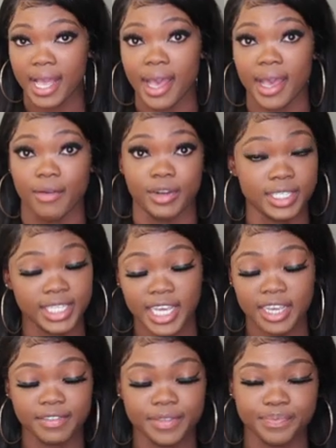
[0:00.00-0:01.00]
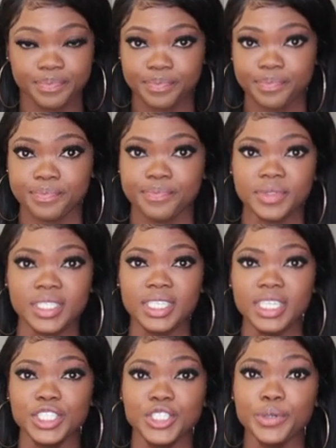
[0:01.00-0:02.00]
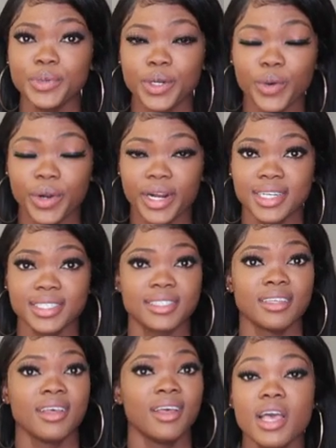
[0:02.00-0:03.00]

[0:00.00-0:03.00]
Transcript: I received. Super coarse.